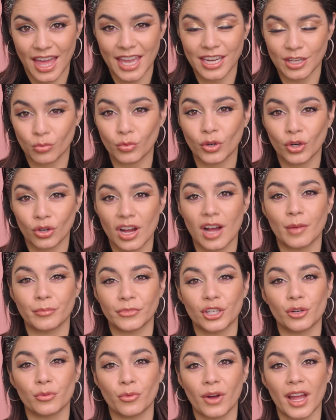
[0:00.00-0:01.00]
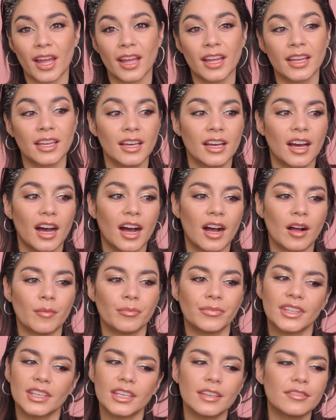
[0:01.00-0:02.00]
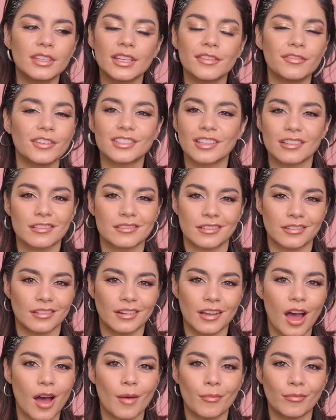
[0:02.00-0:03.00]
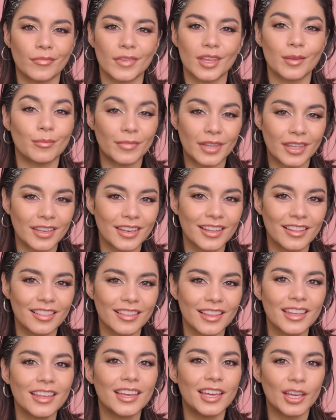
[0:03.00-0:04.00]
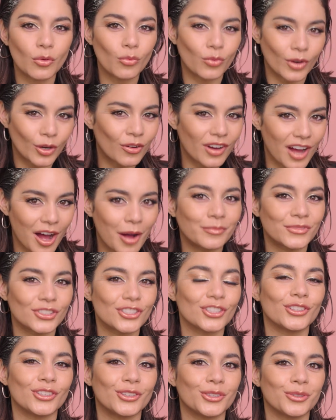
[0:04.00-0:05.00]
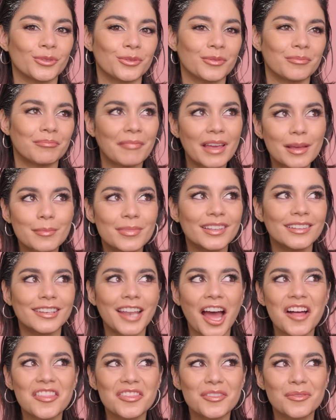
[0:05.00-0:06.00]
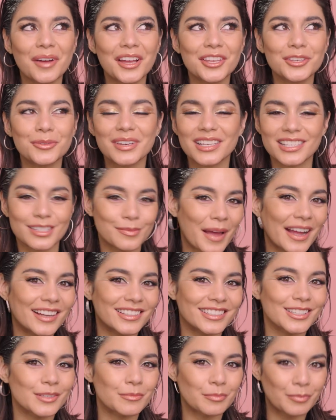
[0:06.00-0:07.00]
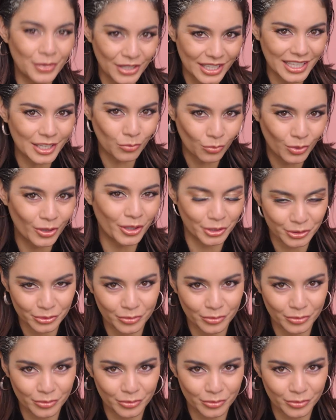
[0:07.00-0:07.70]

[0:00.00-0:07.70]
that it will come your way. Even if it doesn't come immediately, it will come to you. Maybe not in the way you expect it, but it will